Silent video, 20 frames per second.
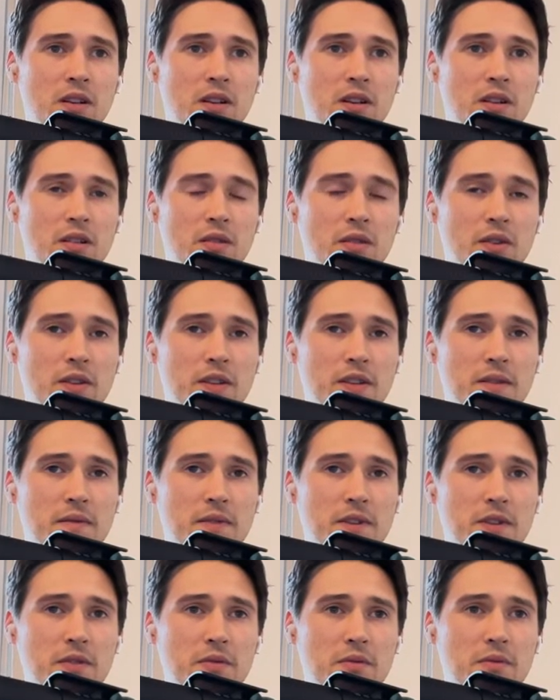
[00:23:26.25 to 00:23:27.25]
Learn this
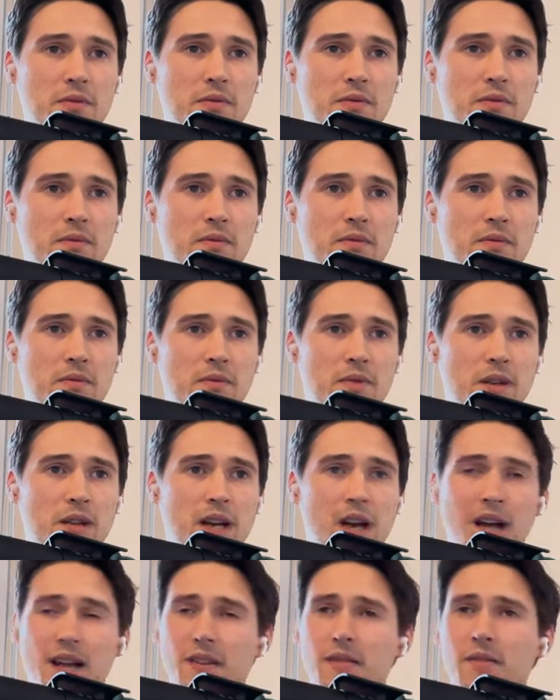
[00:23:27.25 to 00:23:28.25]
question.
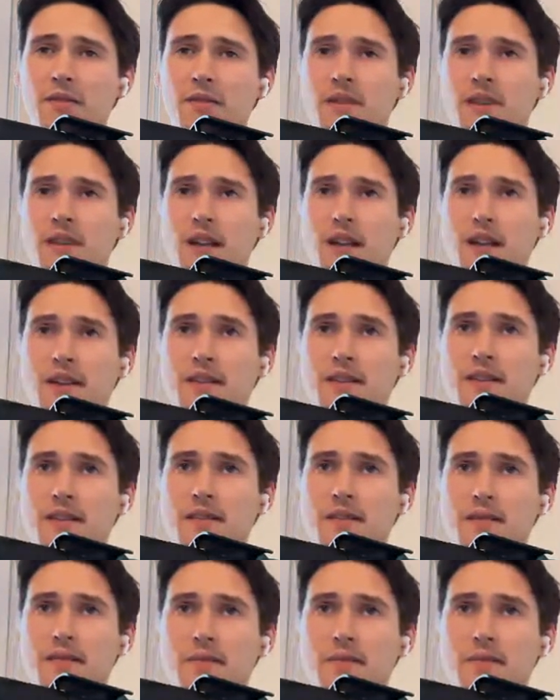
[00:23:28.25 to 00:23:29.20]
Okay, I don't really get this.